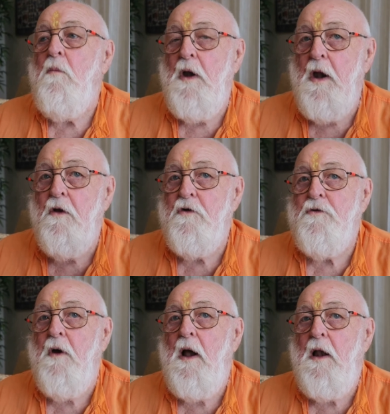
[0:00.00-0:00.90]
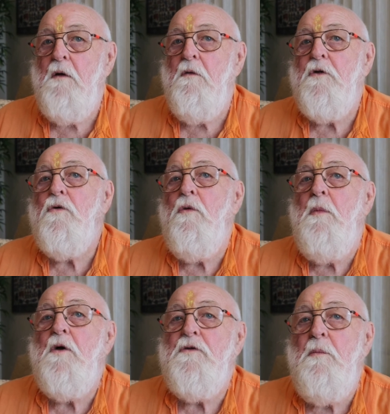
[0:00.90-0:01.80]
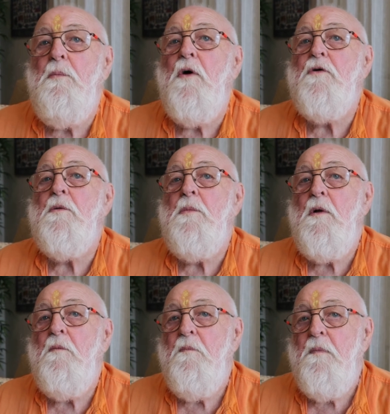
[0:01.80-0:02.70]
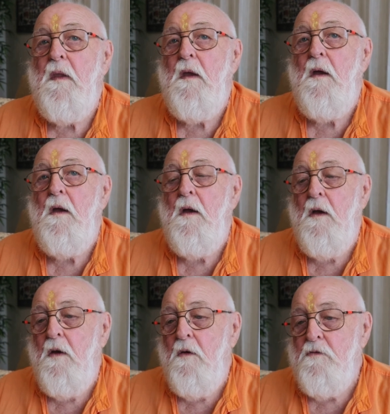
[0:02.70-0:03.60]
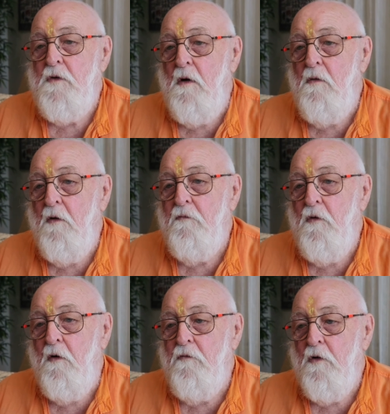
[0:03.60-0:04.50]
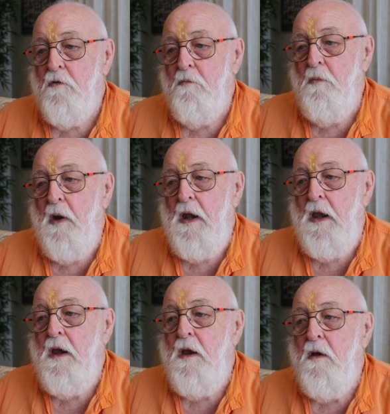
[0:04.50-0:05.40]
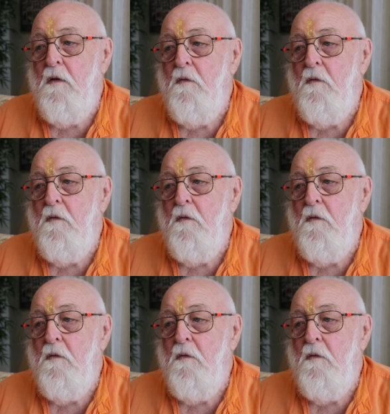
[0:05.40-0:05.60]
but in Australia it's almost impossible. So I've got many